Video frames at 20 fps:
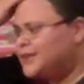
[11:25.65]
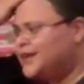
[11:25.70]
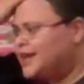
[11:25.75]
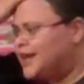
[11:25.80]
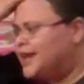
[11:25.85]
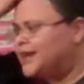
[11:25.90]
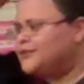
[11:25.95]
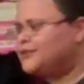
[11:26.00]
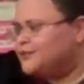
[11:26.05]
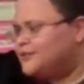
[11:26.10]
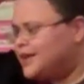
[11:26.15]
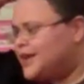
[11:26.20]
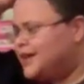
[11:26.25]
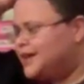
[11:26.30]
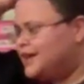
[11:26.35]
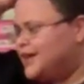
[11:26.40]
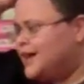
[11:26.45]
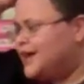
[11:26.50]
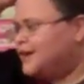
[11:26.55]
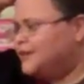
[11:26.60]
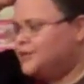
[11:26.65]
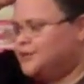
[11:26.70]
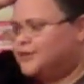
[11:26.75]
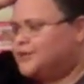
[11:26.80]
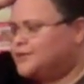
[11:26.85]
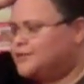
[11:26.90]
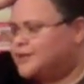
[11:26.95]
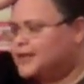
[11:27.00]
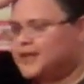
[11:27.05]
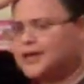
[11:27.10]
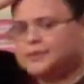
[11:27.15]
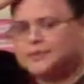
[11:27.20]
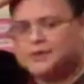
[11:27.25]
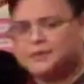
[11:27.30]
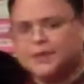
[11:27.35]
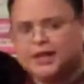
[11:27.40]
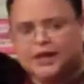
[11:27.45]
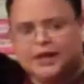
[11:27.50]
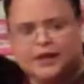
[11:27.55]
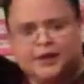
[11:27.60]
We can find out. You don't have to come
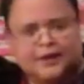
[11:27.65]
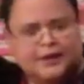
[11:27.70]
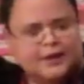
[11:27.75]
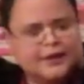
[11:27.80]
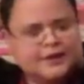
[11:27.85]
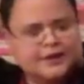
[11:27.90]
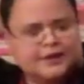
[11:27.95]
to me.